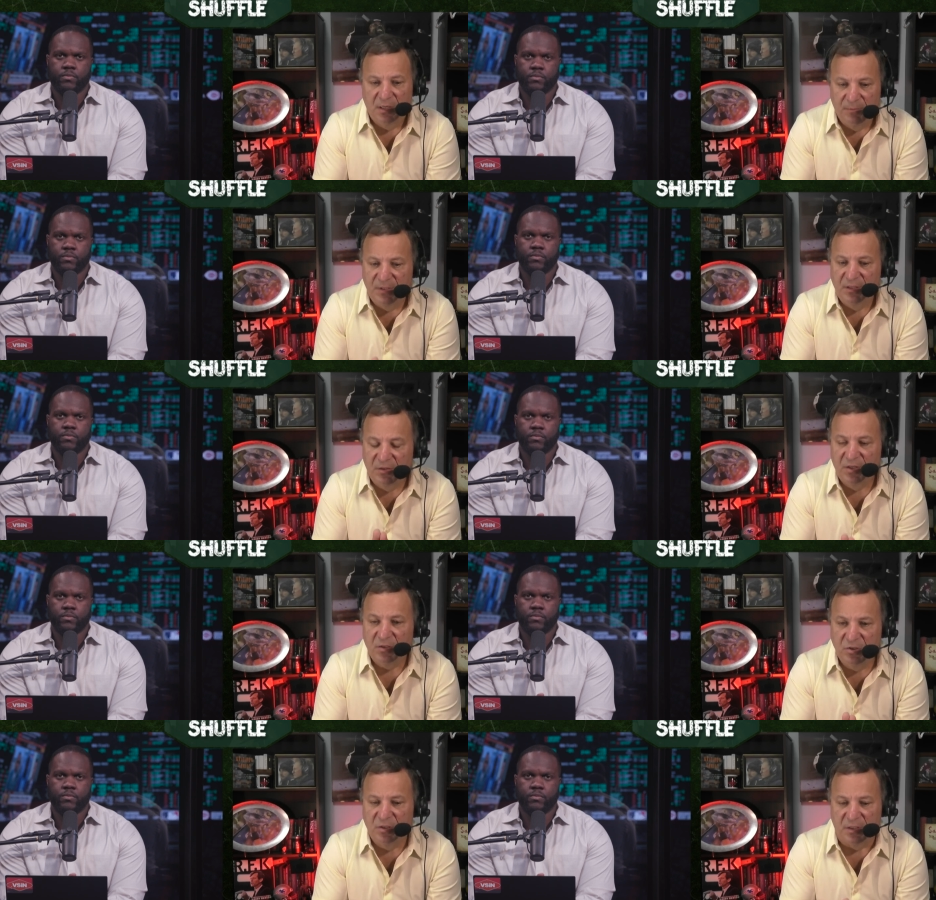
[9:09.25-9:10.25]
Speaker 1: I mean, they're
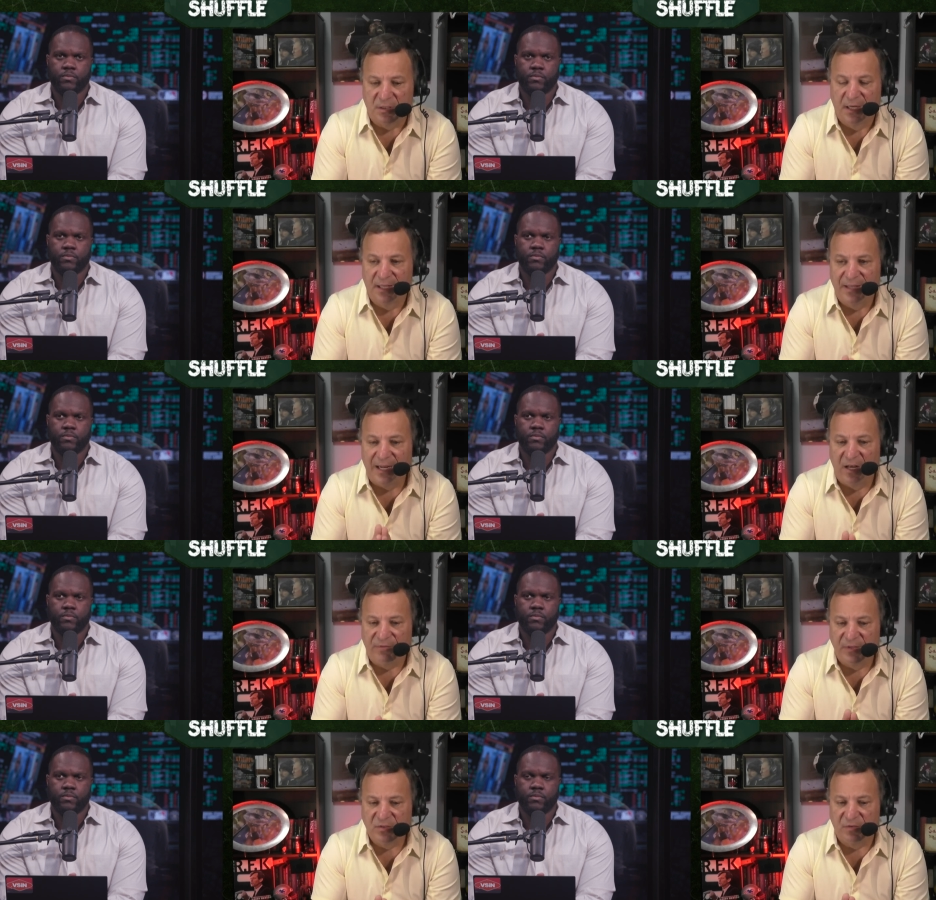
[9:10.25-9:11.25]
good. And that
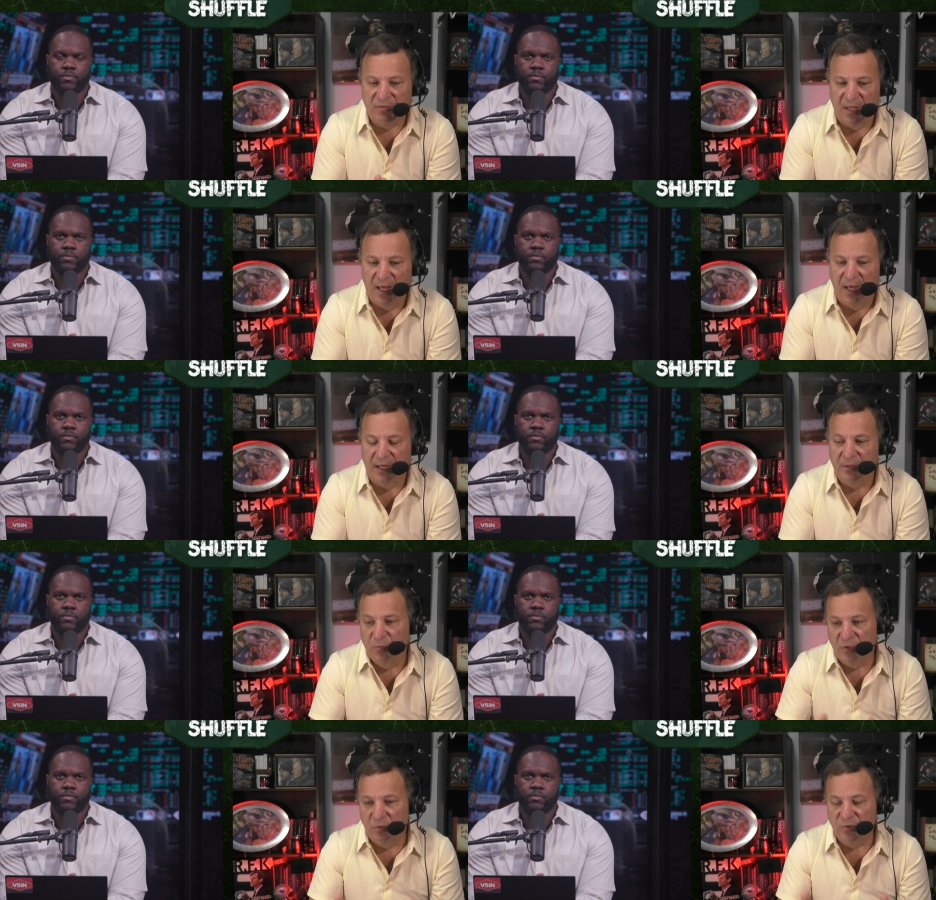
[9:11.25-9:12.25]
offensive line
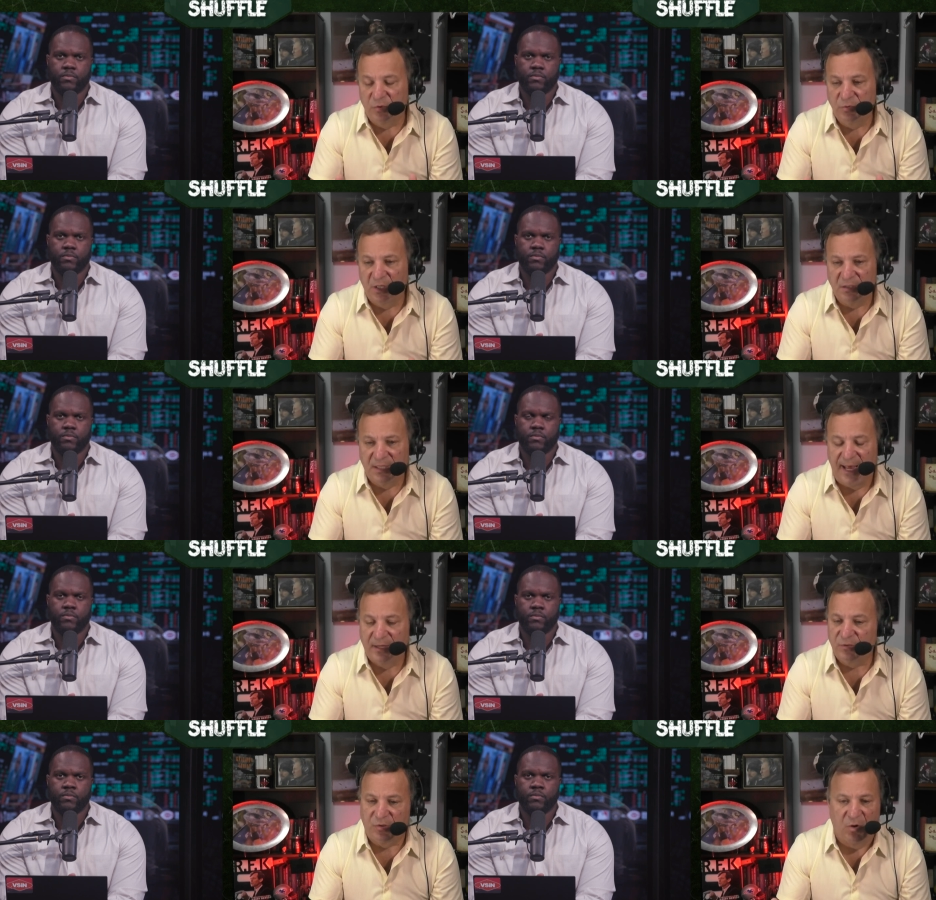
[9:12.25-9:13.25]
with those two young
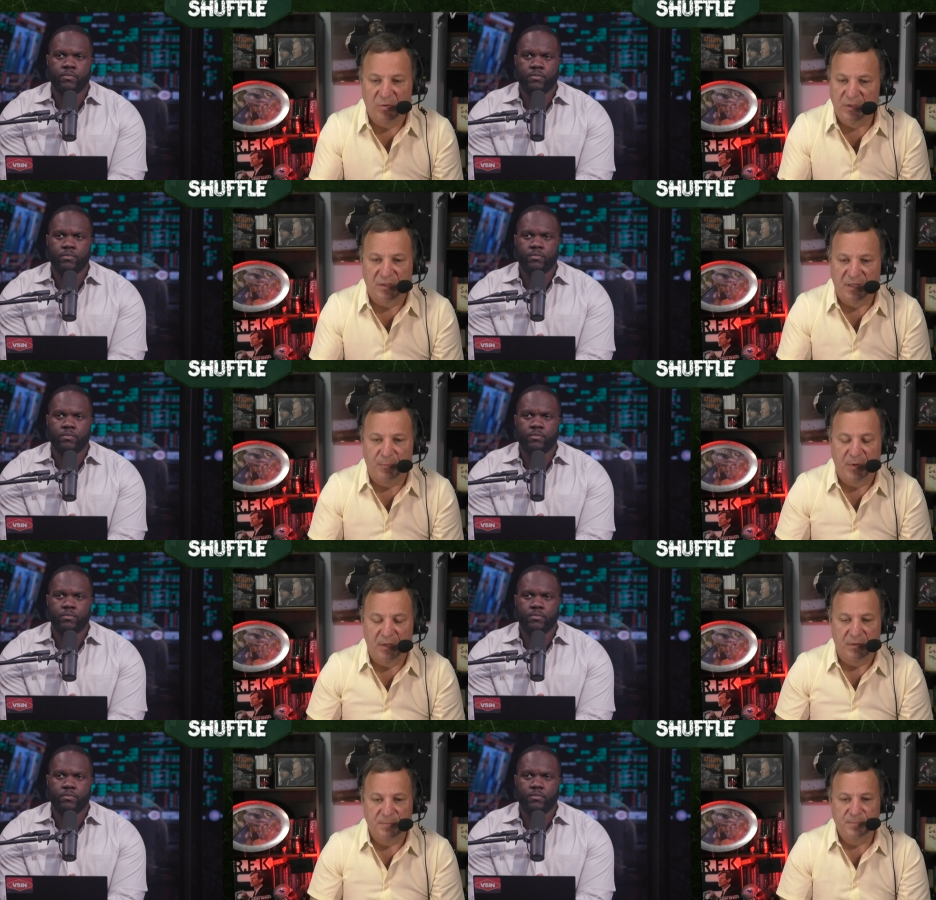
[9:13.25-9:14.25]
tackles are only going to get
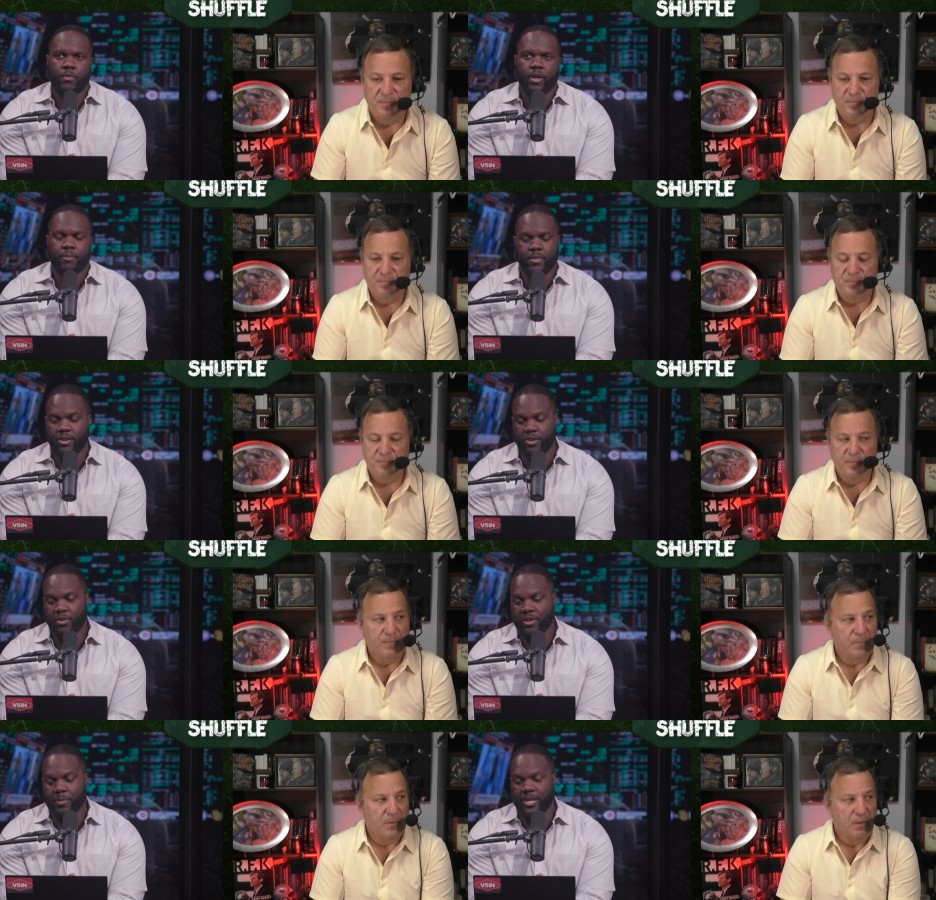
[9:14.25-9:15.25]
better.
Speaker 2: Yeah, and you know
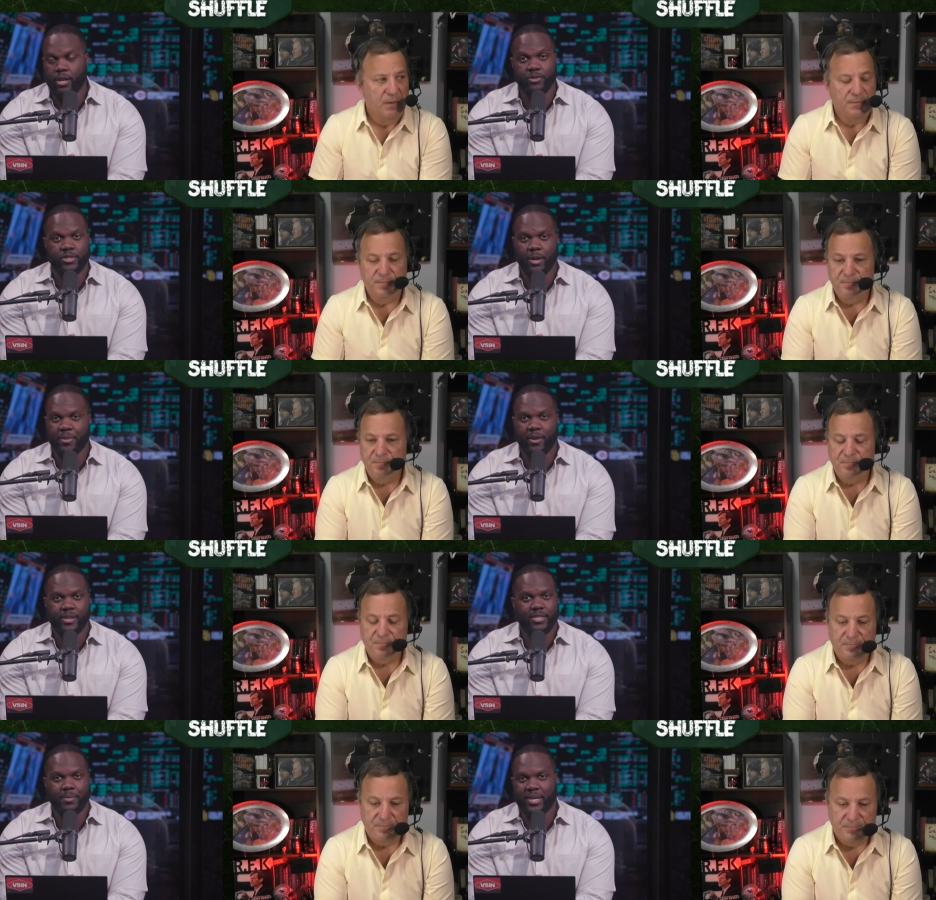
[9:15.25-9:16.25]
they're going to be coached up there, and
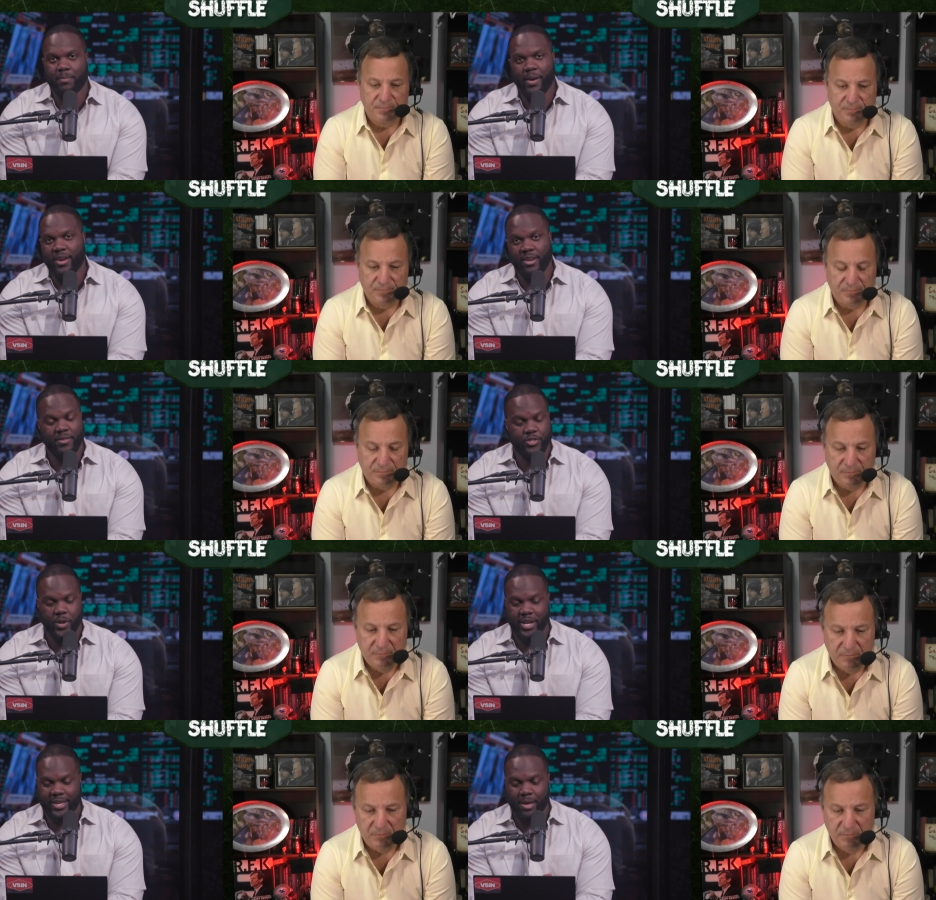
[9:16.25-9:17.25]
it's going to be competitive in
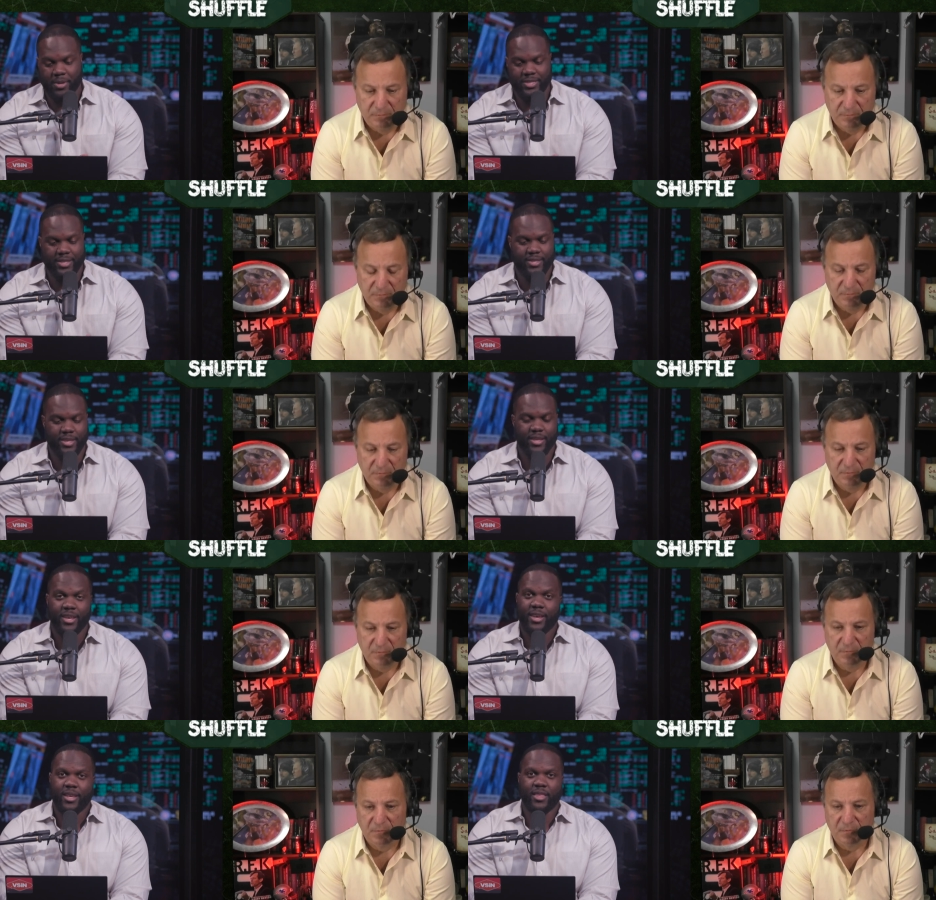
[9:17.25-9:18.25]
training camp because that's the
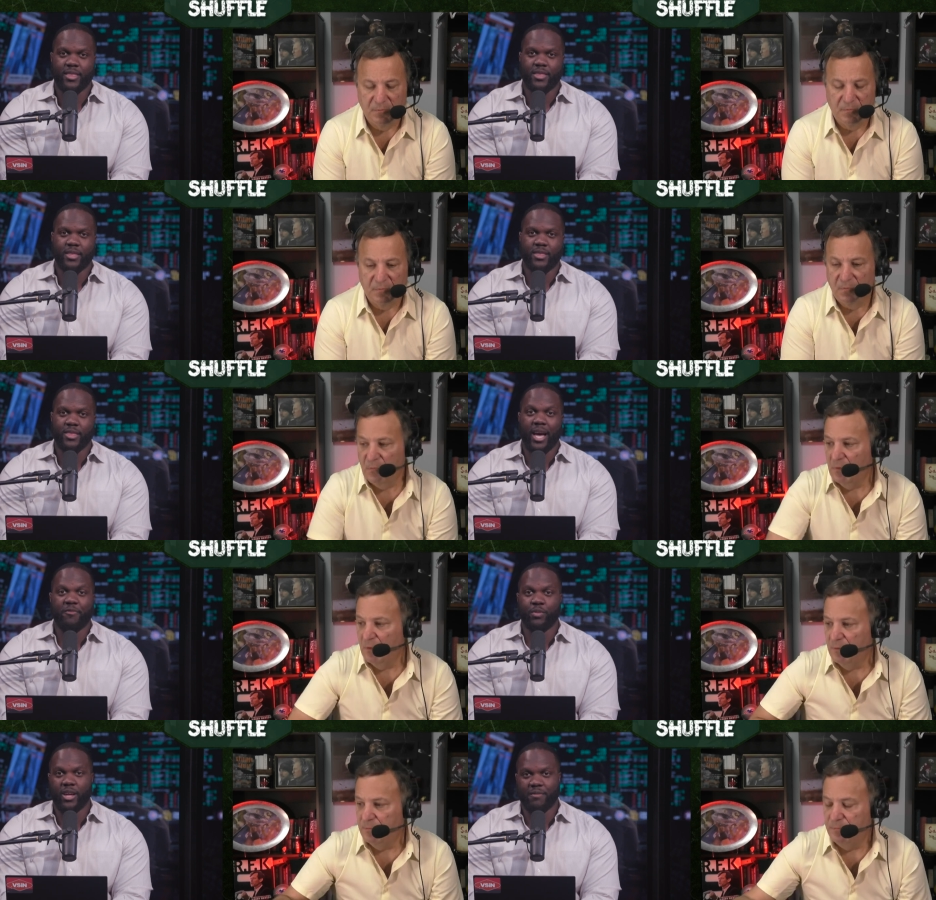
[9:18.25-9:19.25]
the, the the
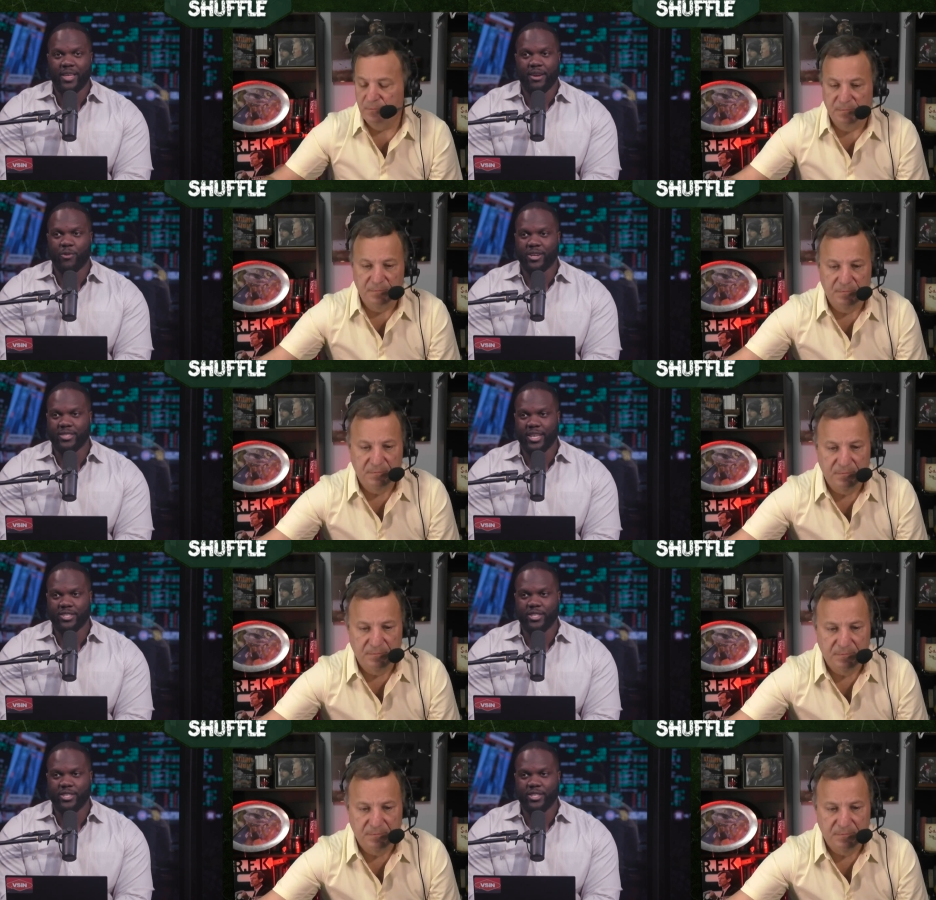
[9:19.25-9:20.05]
lifeblood of that organization.